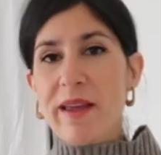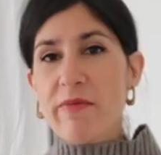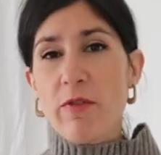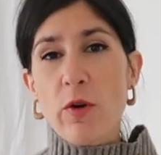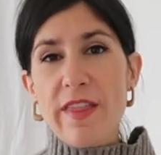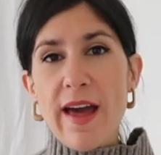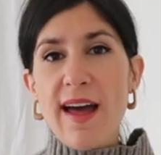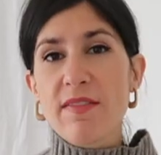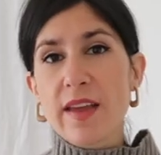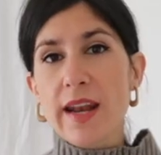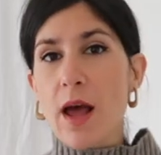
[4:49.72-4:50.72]
my fourth
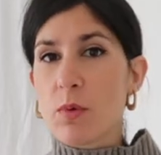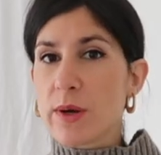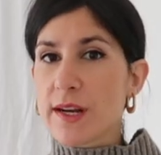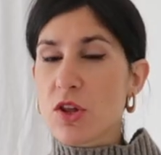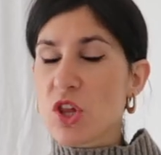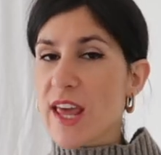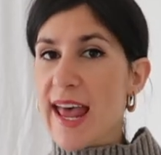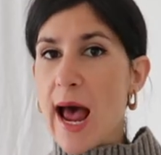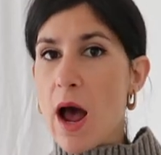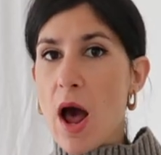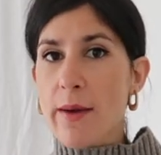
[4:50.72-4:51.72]
outfit, I wanted to share
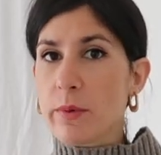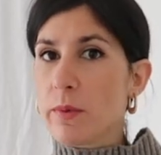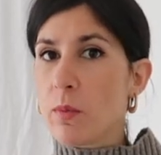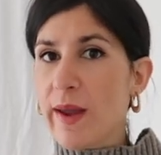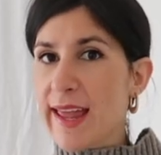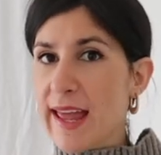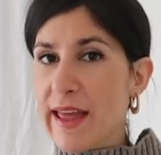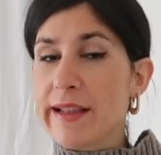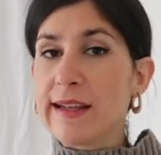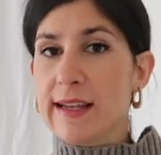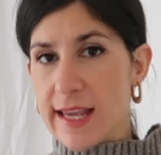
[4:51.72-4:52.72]
how I would
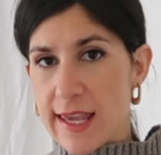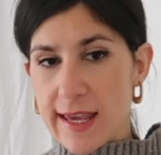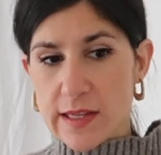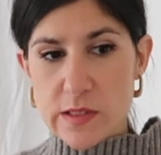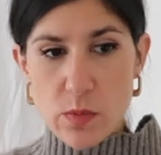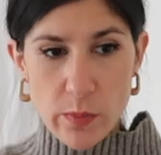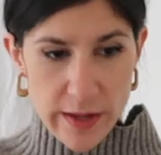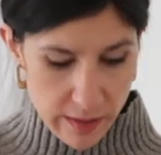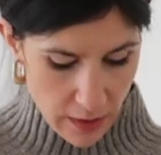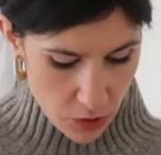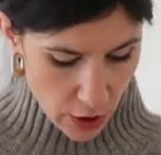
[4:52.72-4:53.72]
wear leggings
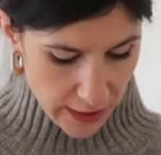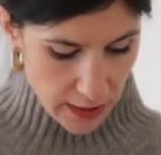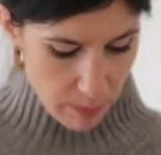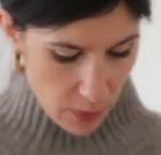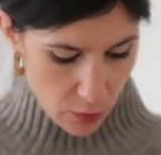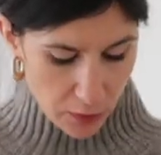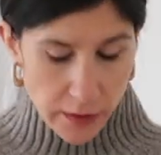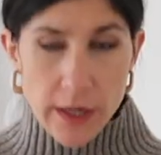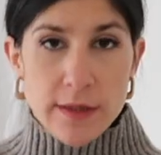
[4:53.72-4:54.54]
with a chunky boot.